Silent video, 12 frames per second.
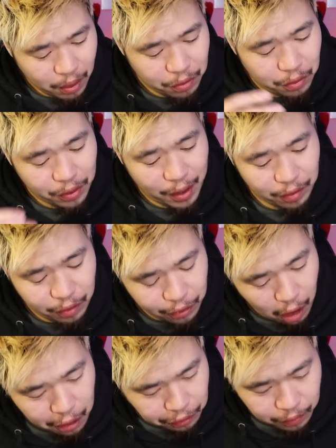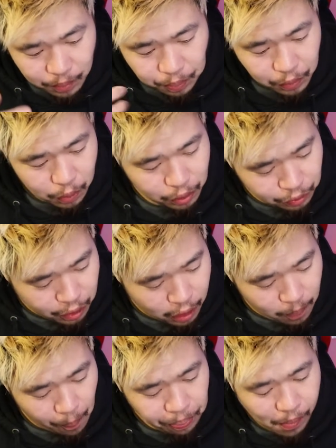You still taste the sauce, which is
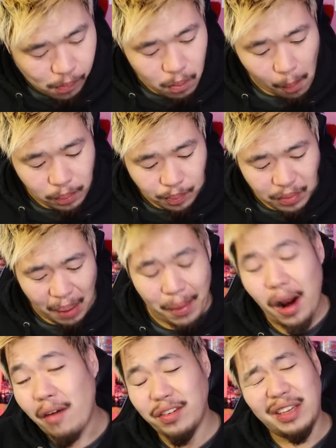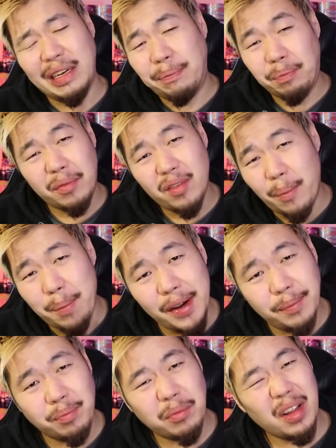good. But obviously, the
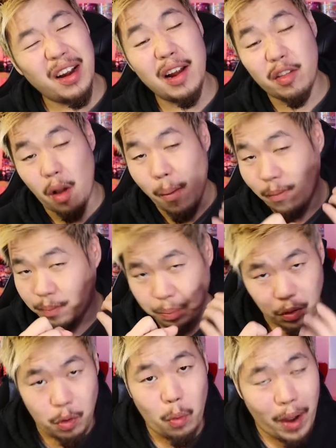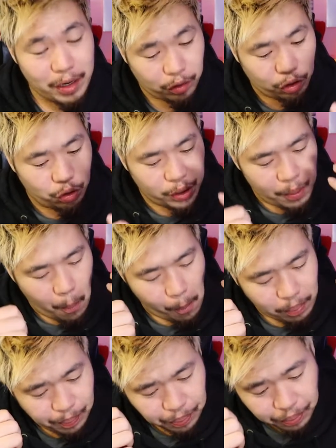meat, it is quite chewy.
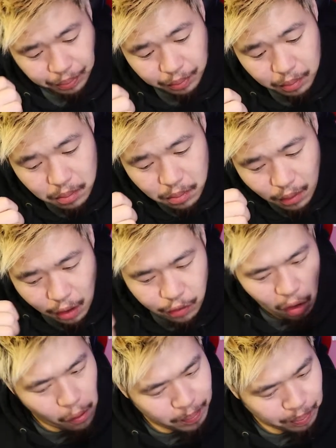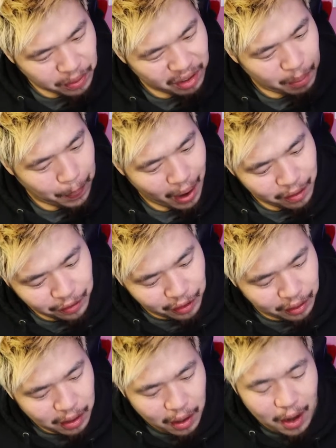So in
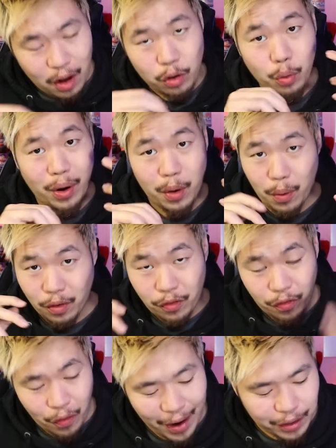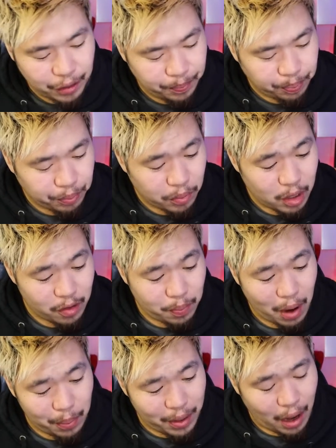comparison to when it was fresh, it's
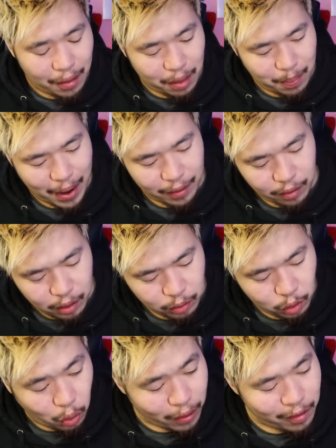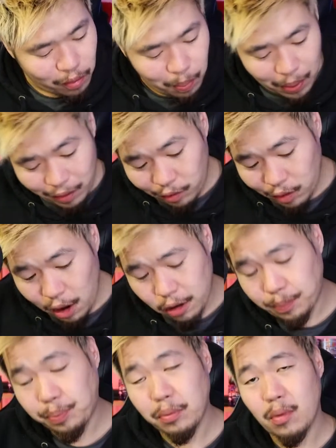probably not the best of choice, but still,